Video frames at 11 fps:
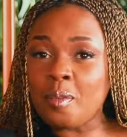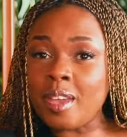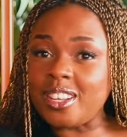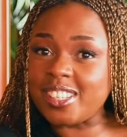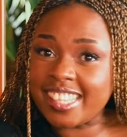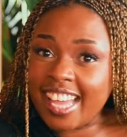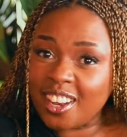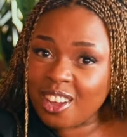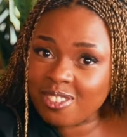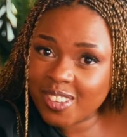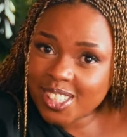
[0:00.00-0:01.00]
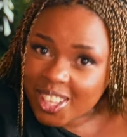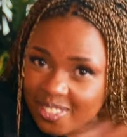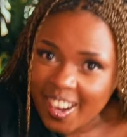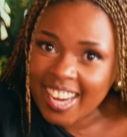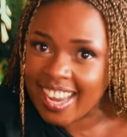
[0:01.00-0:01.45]
You mean you stay in office on
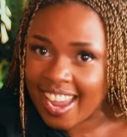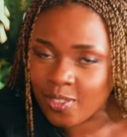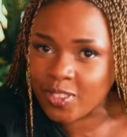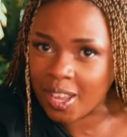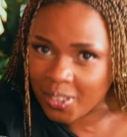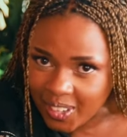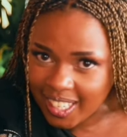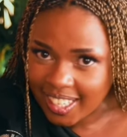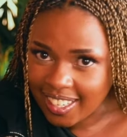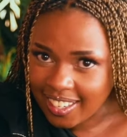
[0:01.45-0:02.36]
Friday afternoon?